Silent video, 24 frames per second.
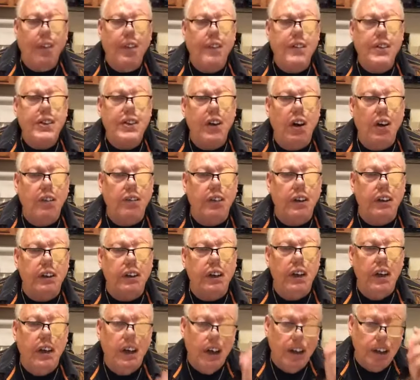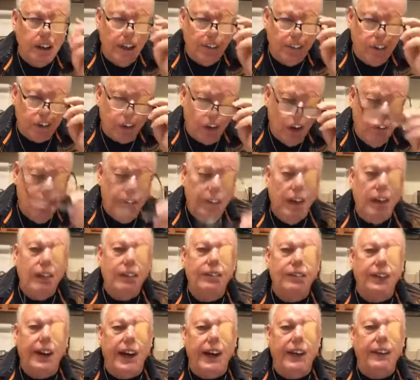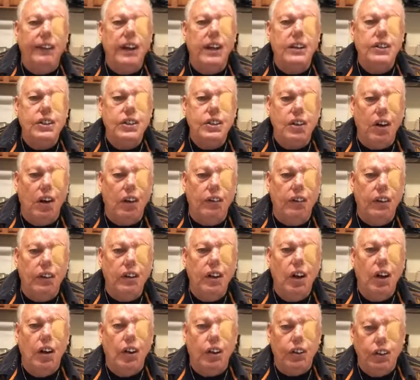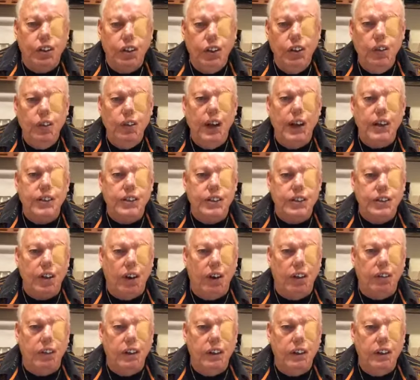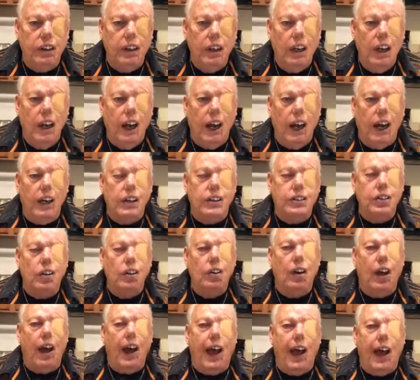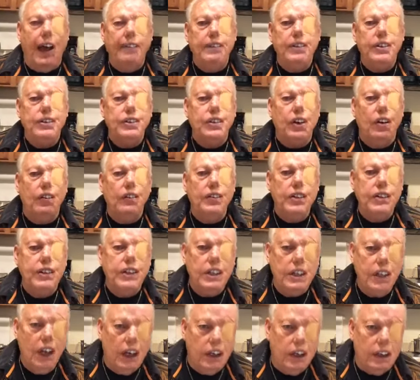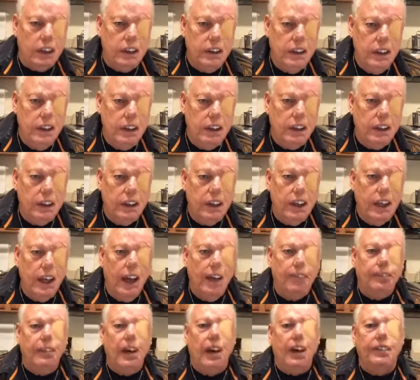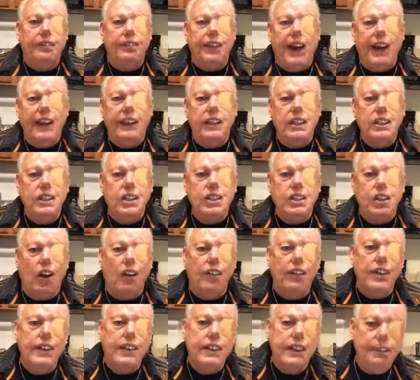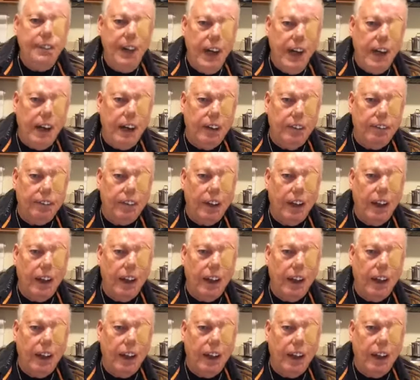of a servant. Now we're talking about faith as a servant, you as a servant. And so I'm a servant to God. My faith is a servant to me.